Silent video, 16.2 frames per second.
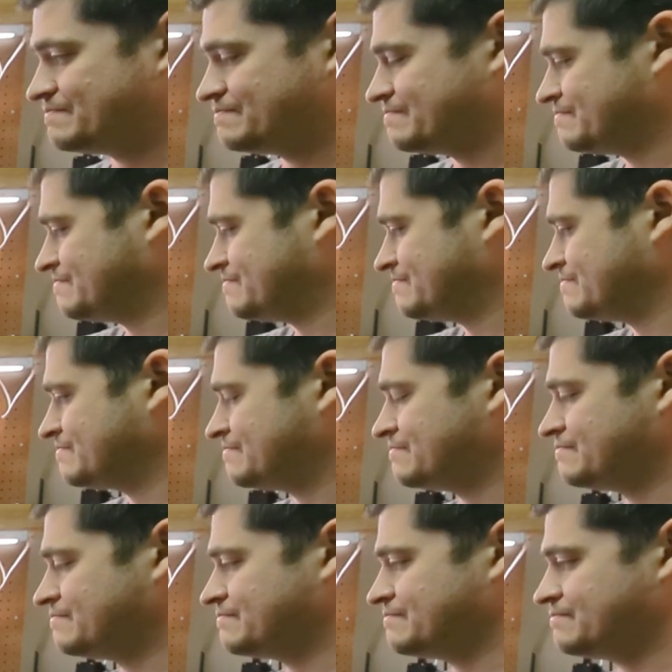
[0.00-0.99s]

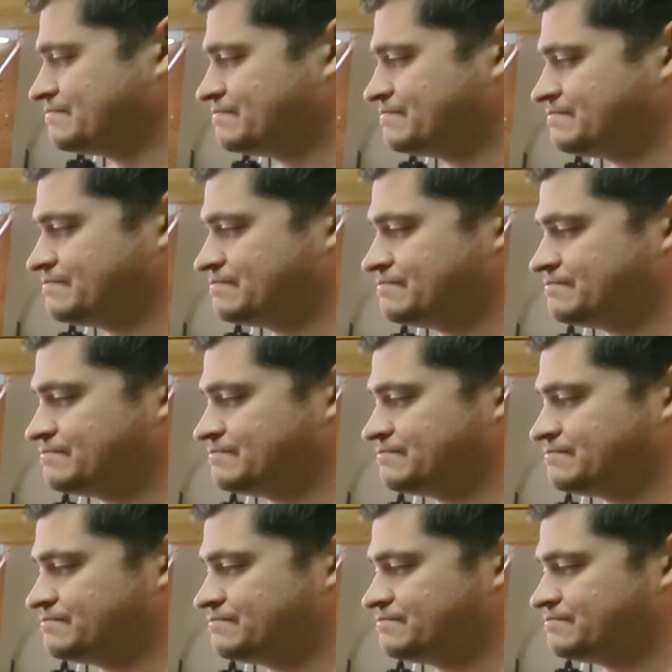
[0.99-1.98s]
(no one is talking)